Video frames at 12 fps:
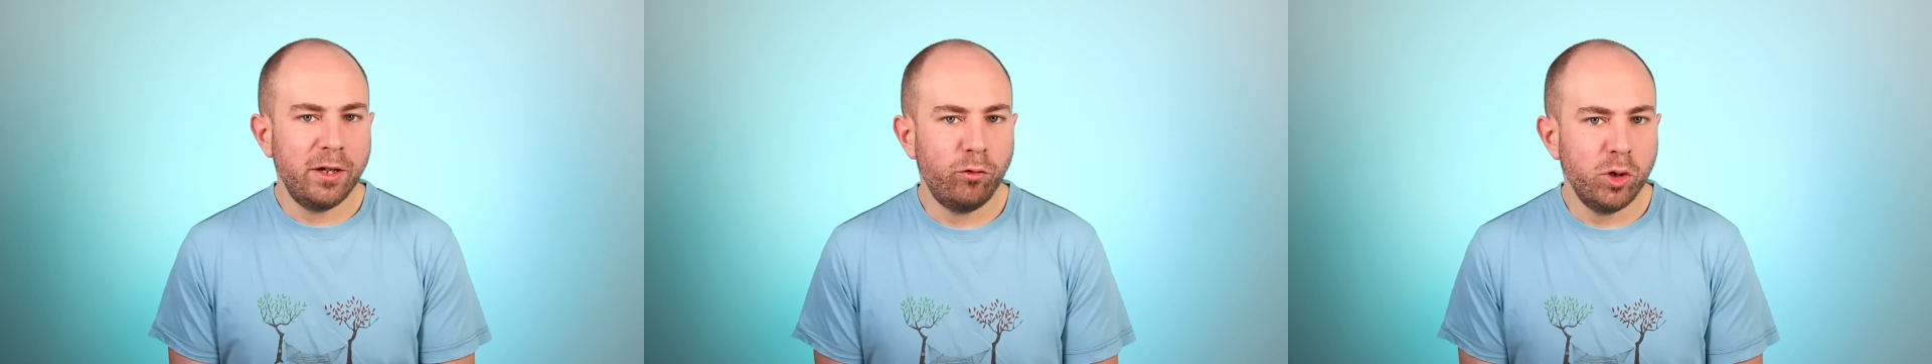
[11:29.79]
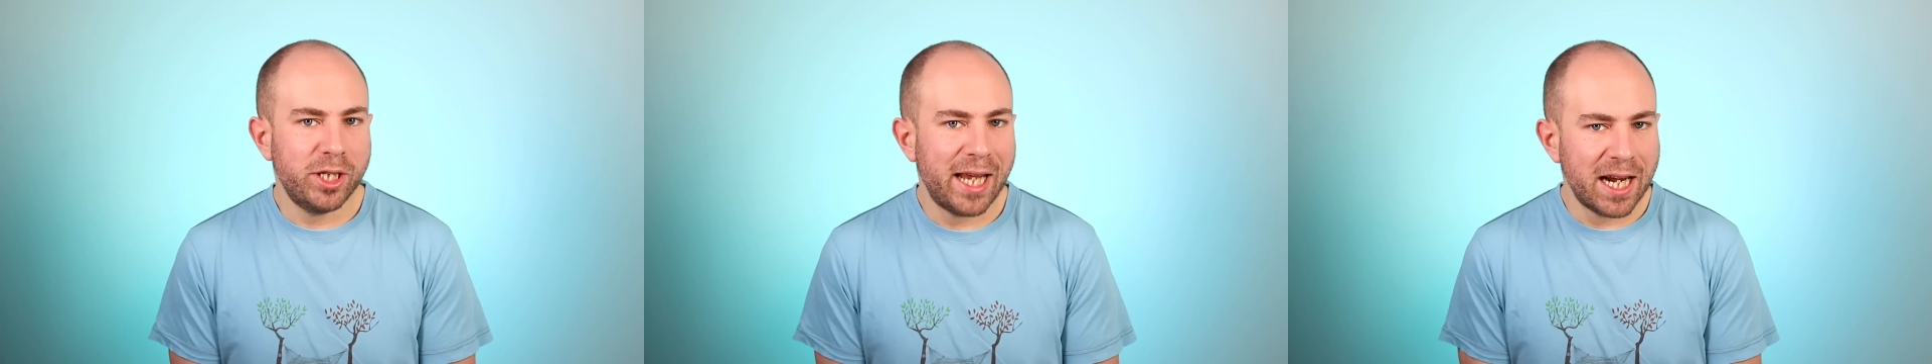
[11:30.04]

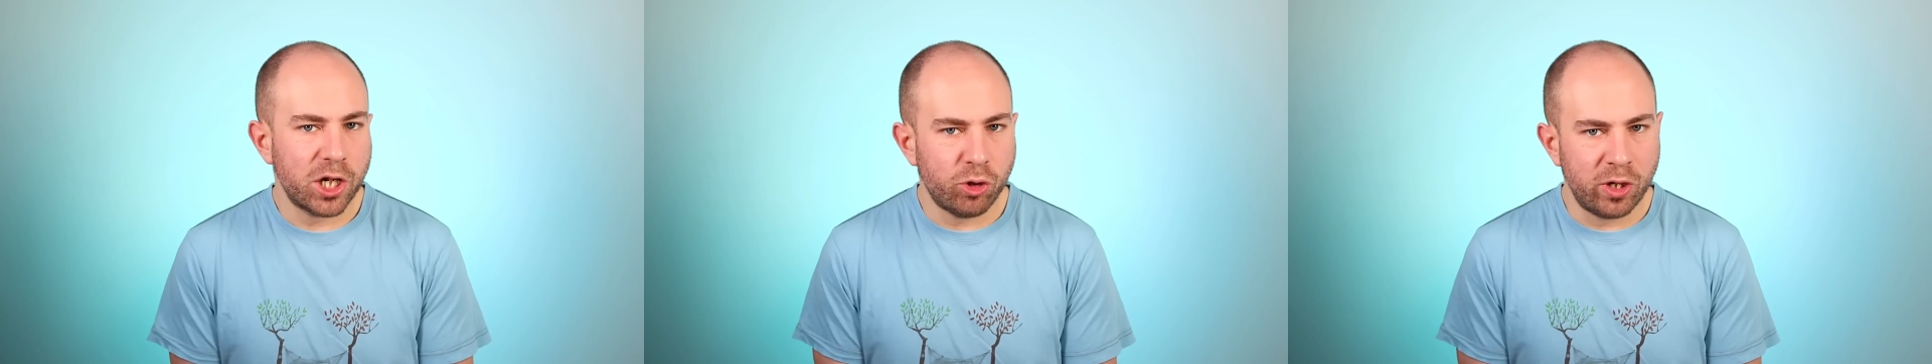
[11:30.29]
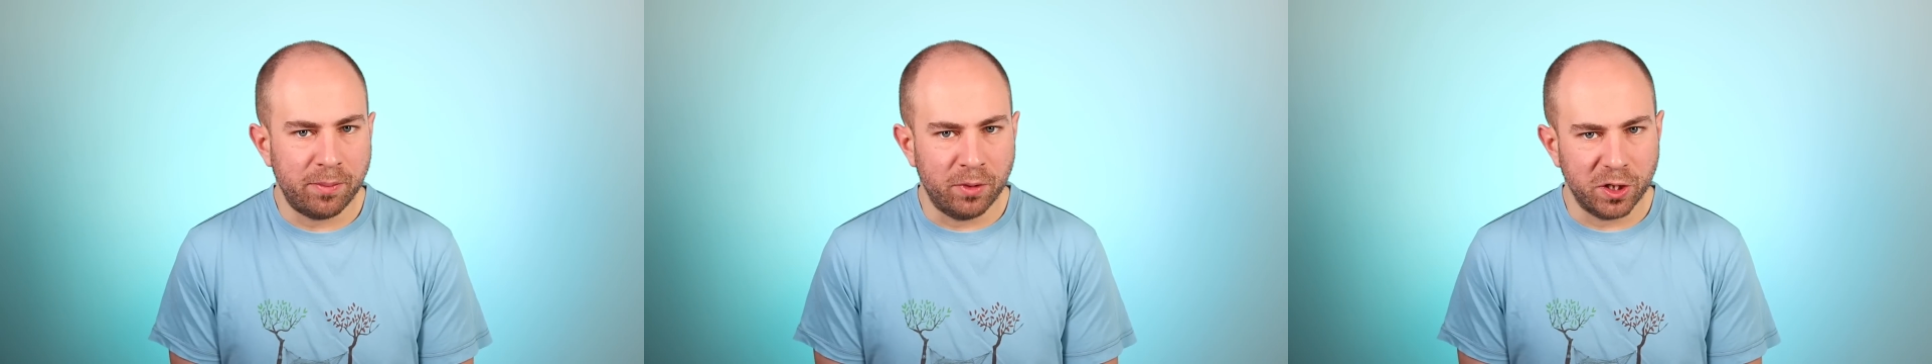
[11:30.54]
different tax
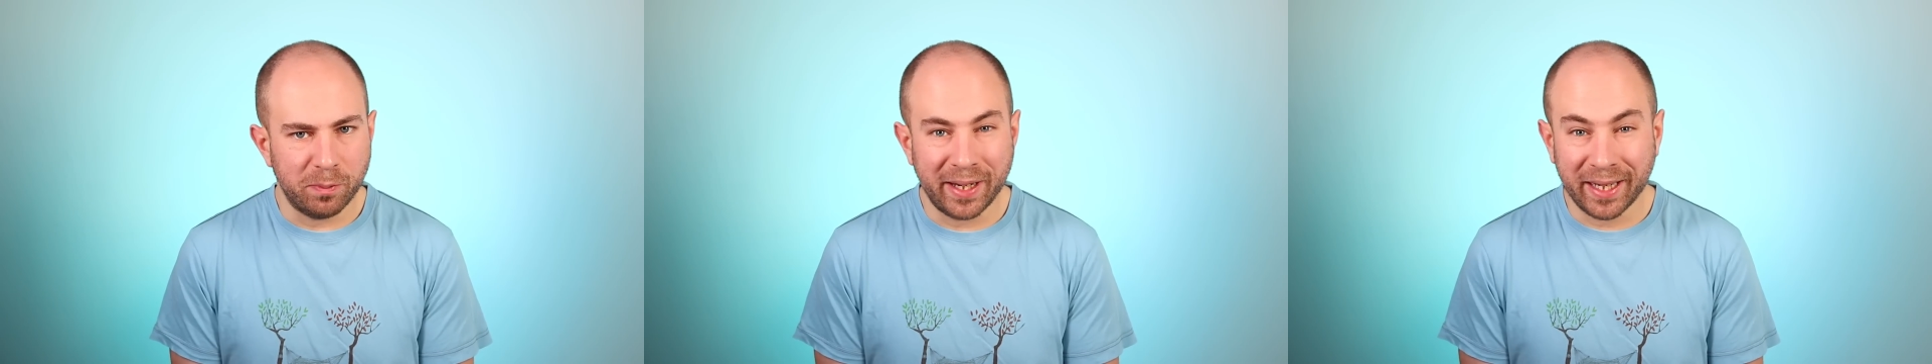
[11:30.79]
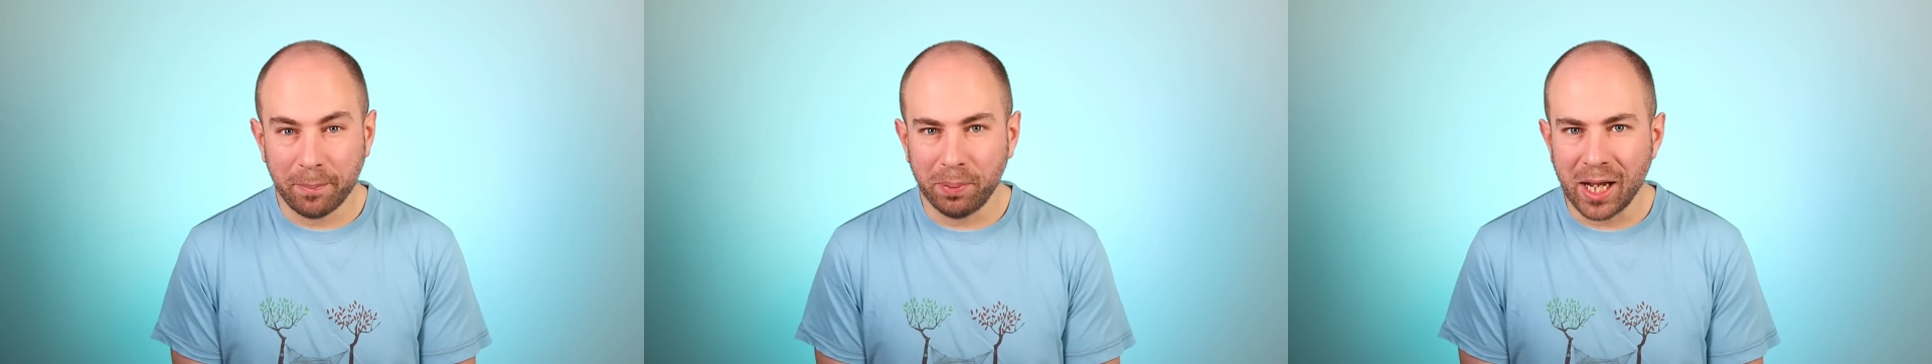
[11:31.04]
treatments
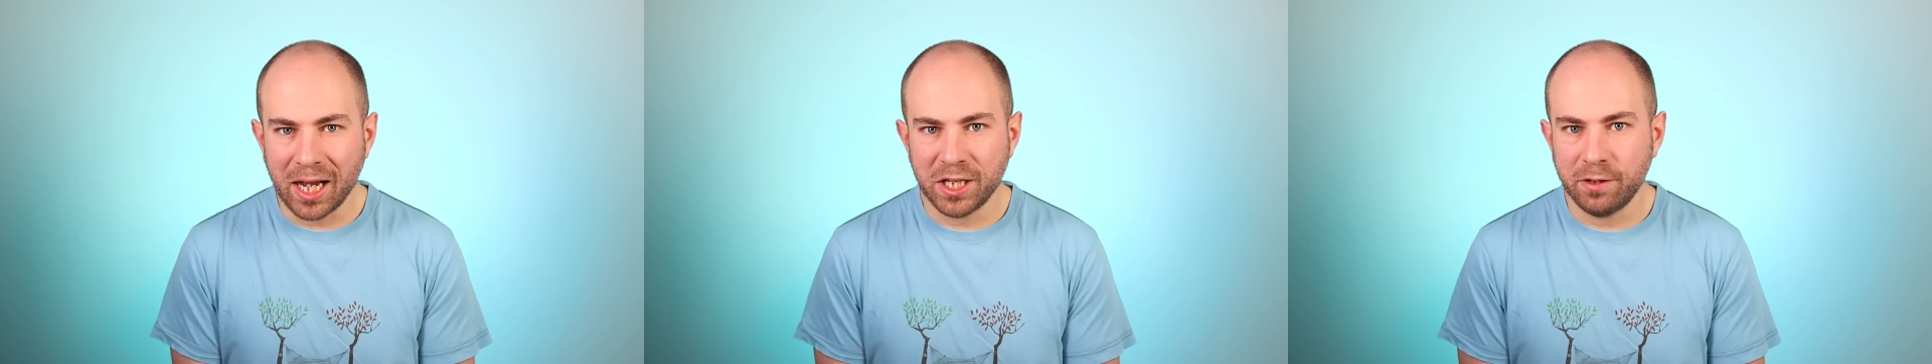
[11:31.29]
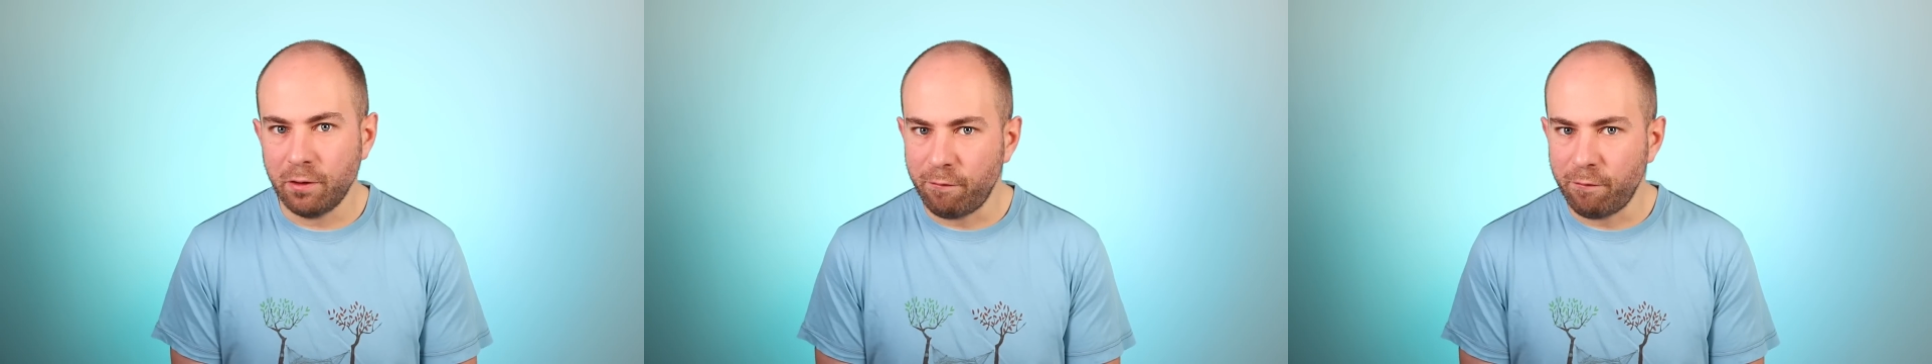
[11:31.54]
being applied to the